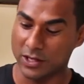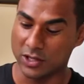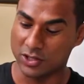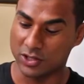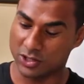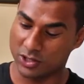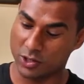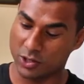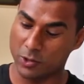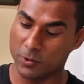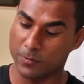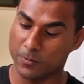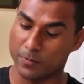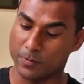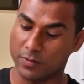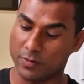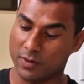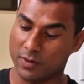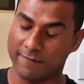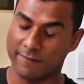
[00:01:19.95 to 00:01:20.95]
So
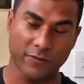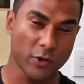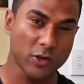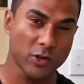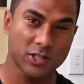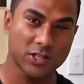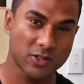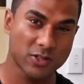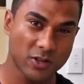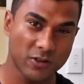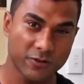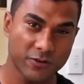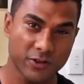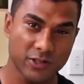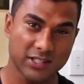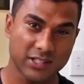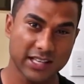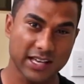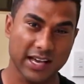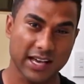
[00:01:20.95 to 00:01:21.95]
first
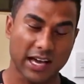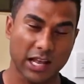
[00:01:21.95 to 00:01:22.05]
surface that